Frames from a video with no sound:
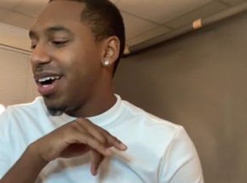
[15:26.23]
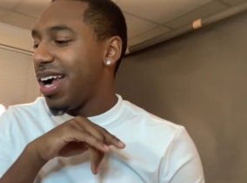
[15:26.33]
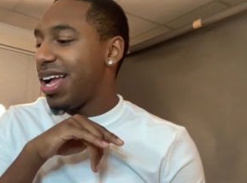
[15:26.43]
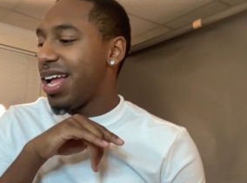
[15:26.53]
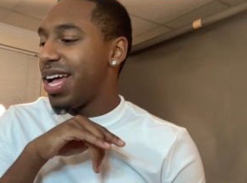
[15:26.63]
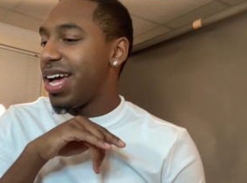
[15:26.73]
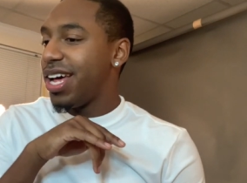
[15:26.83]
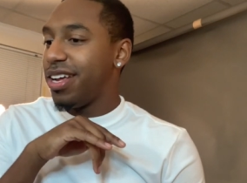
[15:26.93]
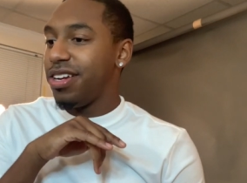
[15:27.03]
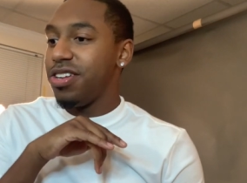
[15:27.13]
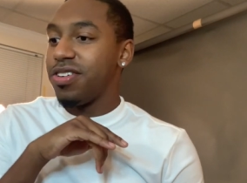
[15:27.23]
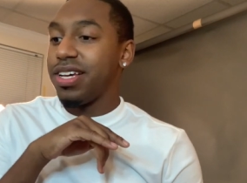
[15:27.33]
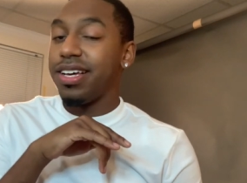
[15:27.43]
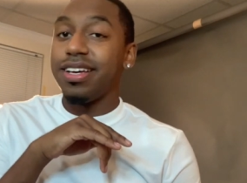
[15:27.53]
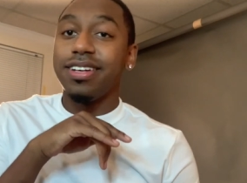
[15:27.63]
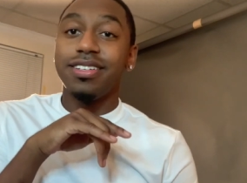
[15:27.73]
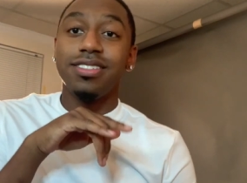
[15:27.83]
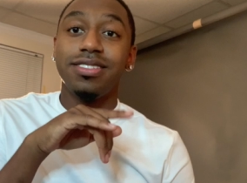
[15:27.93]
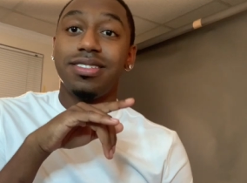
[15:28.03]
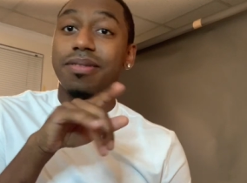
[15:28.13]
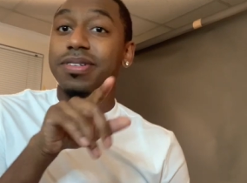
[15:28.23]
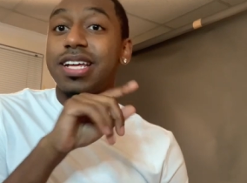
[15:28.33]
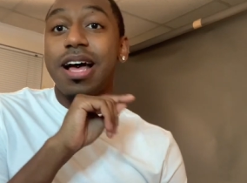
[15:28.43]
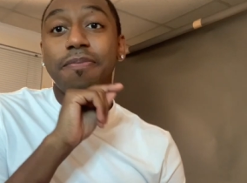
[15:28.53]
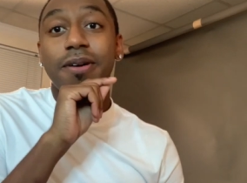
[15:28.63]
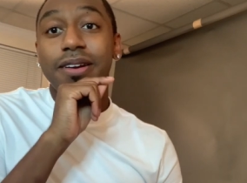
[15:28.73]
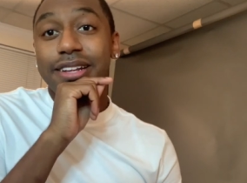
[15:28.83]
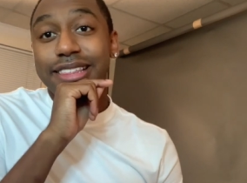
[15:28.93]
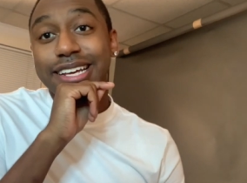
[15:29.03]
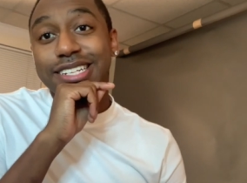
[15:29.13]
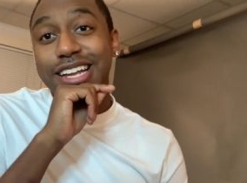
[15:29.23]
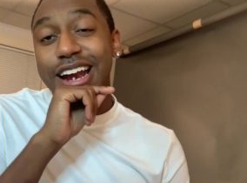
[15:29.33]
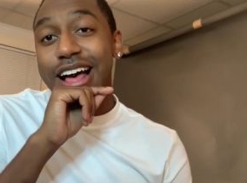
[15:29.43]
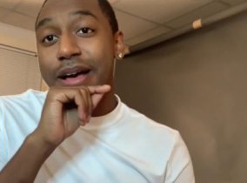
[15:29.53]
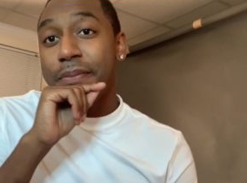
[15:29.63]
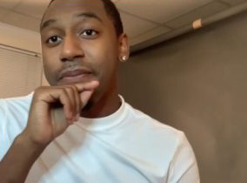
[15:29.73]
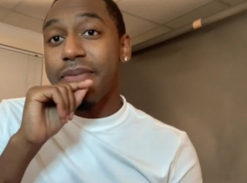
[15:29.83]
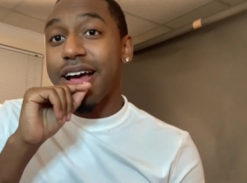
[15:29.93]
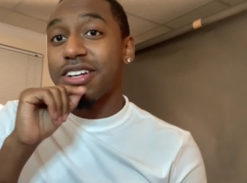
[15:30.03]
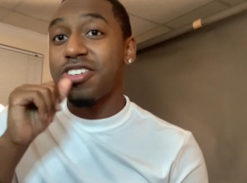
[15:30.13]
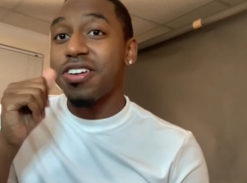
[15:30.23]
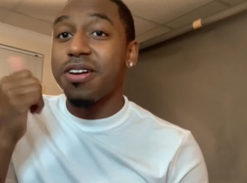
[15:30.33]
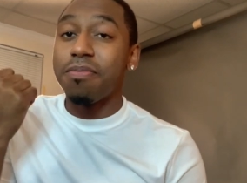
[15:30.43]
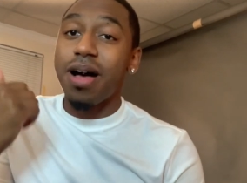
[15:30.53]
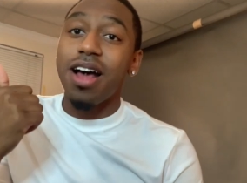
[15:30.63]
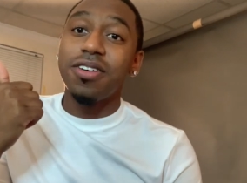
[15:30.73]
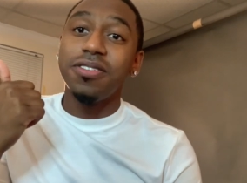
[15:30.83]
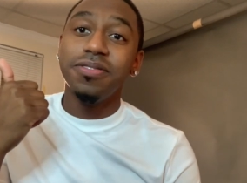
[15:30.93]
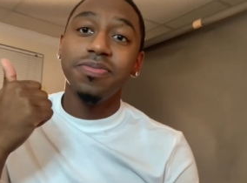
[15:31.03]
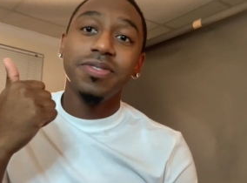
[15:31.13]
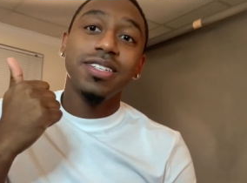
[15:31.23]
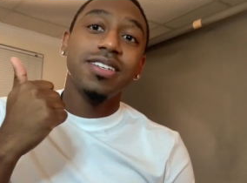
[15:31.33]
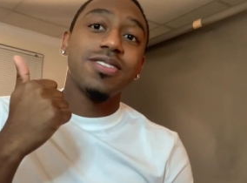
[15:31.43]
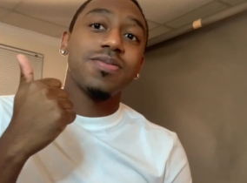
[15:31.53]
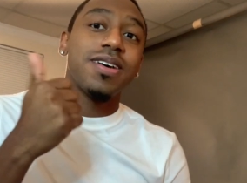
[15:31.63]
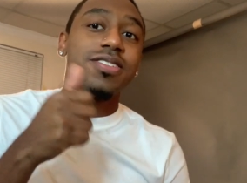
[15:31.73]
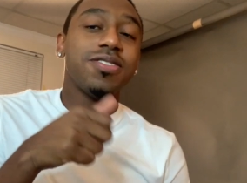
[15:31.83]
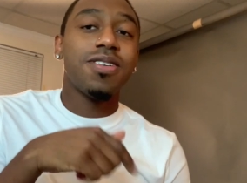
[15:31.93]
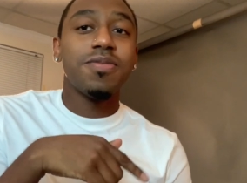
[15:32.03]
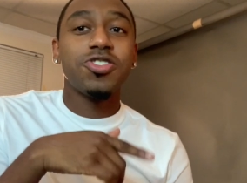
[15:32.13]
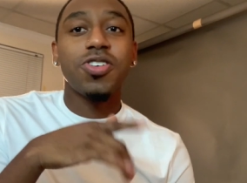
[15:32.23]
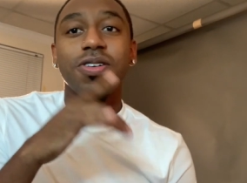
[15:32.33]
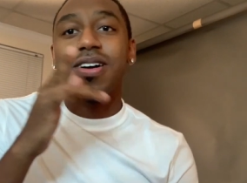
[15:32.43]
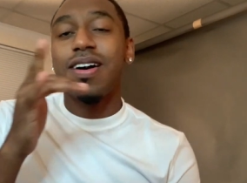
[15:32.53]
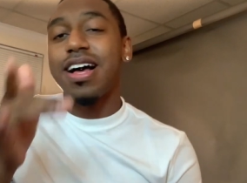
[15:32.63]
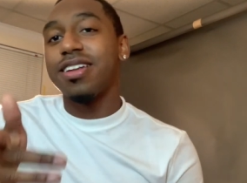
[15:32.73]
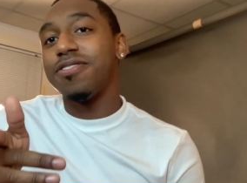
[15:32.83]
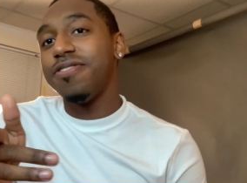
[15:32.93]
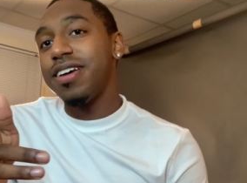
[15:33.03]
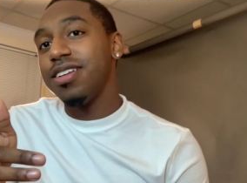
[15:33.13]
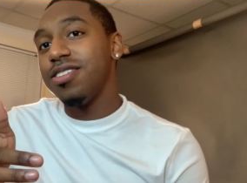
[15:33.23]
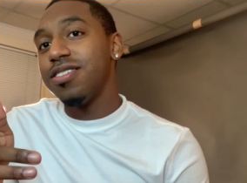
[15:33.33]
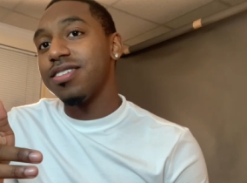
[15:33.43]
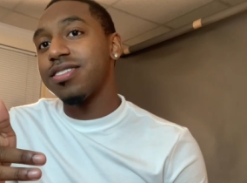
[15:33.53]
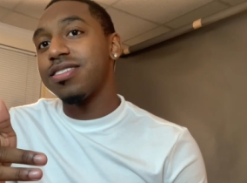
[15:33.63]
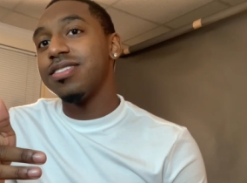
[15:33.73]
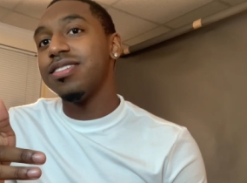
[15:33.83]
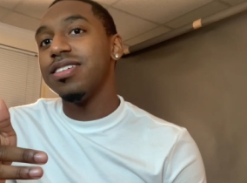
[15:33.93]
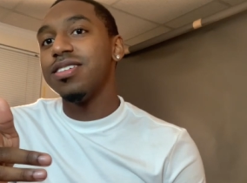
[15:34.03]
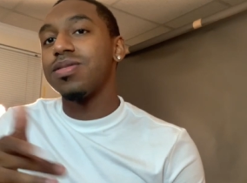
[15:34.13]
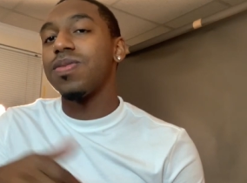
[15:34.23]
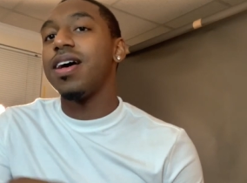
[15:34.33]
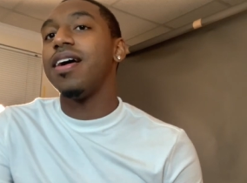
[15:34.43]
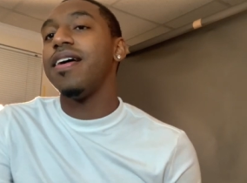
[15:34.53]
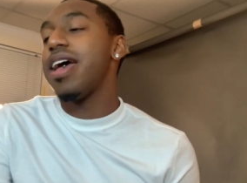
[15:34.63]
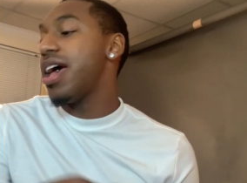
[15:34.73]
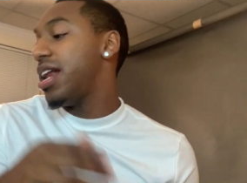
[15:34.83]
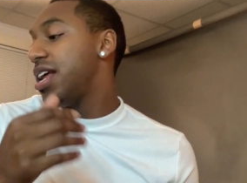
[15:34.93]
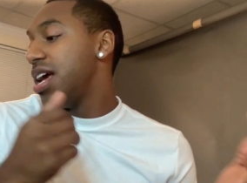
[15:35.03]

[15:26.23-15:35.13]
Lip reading: and you can double tap on the things that I'm actually gonna model as well too. I'm gonna show y'all how the fit looks as well, and